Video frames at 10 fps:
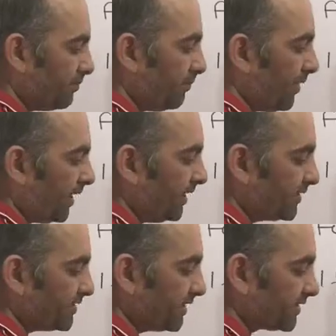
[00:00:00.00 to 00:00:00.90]

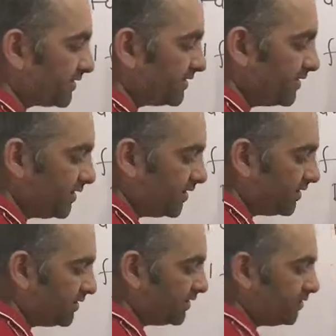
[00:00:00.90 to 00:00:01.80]
minus x.
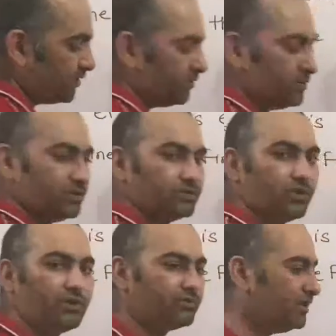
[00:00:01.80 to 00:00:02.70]
So
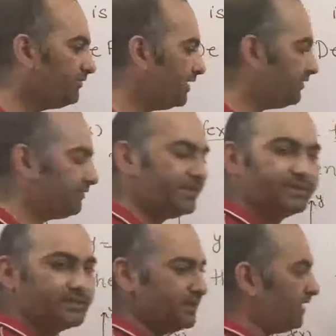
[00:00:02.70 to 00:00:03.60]
how to define
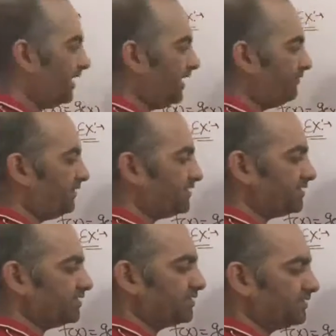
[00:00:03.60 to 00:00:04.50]
fx? Fx,